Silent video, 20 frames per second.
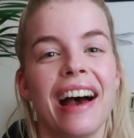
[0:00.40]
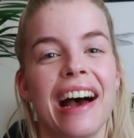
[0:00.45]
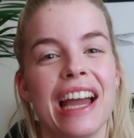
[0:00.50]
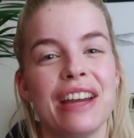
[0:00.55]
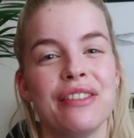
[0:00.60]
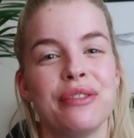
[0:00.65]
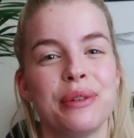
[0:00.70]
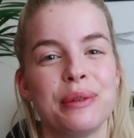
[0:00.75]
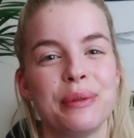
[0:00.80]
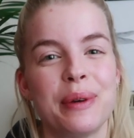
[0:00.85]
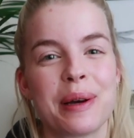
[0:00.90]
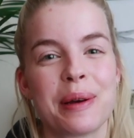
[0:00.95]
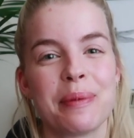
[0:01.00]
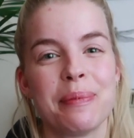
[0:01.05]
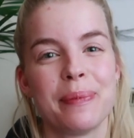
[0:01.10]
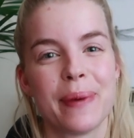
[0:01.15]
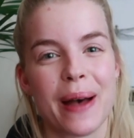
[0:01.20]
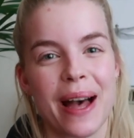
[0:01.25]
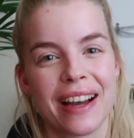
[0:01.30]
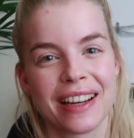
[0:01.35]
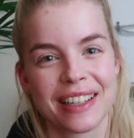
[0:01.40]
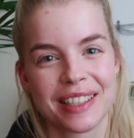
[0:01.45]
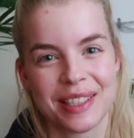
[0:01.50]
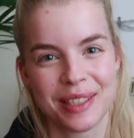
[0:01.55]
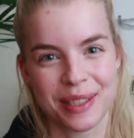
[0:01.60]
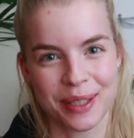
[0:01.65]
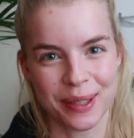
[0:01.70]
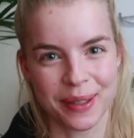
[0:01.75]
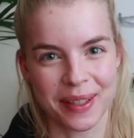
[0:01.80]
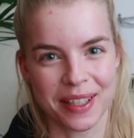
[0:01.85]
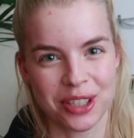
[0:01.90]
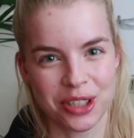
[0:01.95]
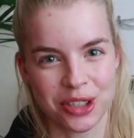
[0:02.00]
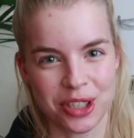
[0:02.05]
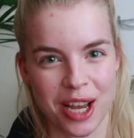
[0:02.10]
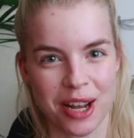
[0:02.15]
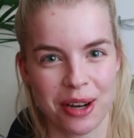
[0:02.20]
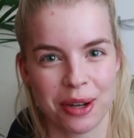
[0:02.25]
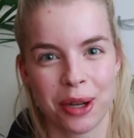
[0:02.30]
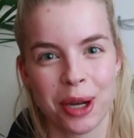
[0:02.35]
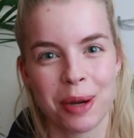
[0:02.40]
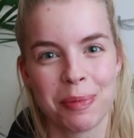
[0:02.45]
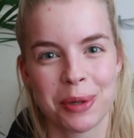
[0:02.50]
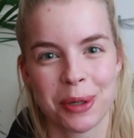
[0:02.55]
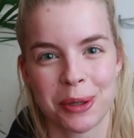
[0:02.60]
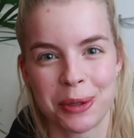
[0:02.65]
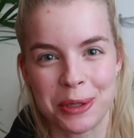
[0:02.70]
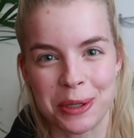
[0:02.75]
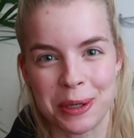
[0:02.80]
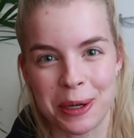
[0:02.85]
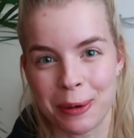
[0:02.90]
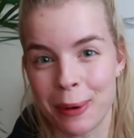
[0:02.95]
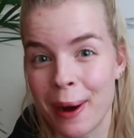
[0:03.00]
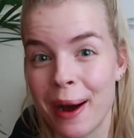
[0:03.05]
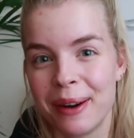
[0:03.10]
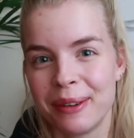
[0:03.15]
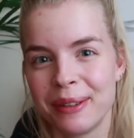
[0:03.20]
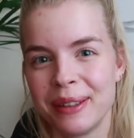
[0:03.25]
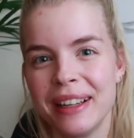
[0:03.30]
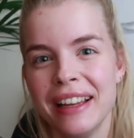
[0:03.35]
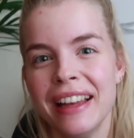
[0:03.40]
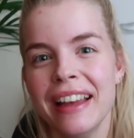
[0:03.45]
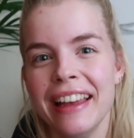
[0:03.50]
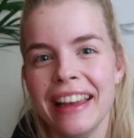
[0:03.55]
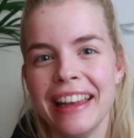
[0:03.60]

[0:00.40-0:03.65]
Hi everyone, welcome back to this channel. I hope you're all doing well.